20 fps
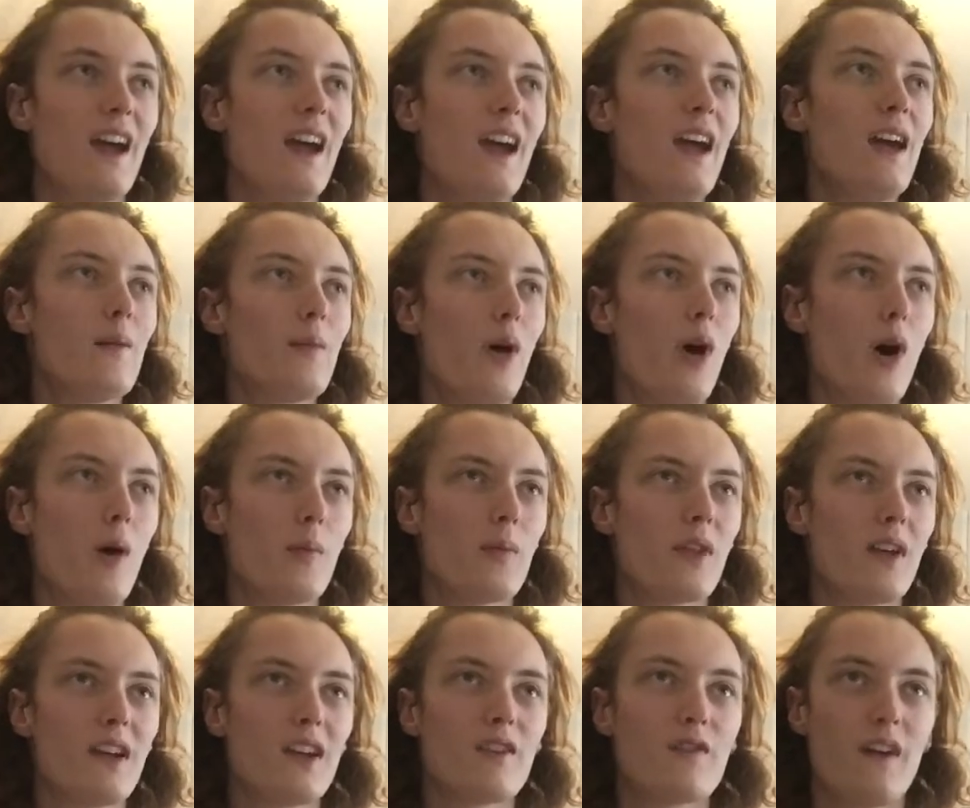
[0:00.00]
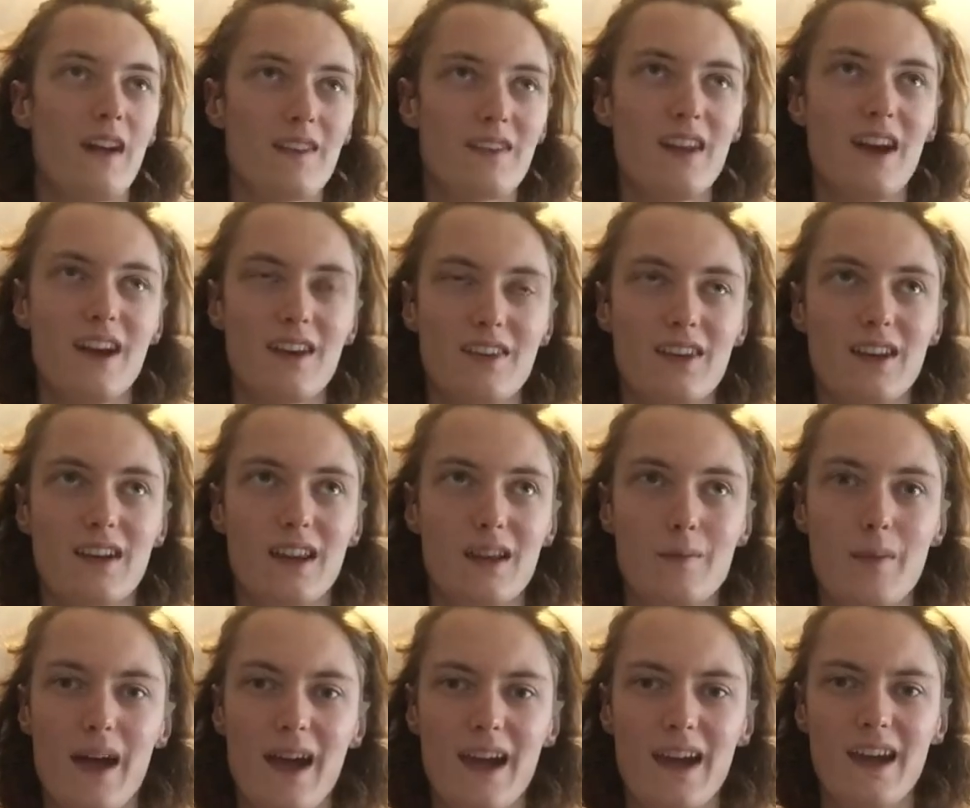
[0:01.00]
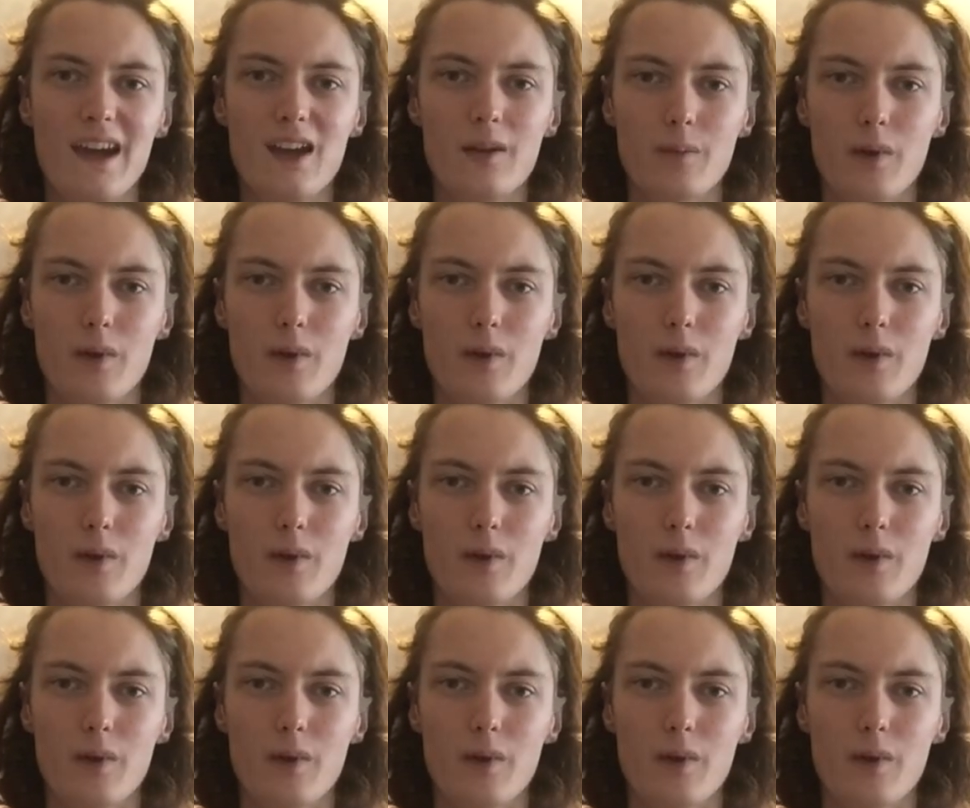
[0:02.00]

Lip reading: hip-hop that is fantastically made,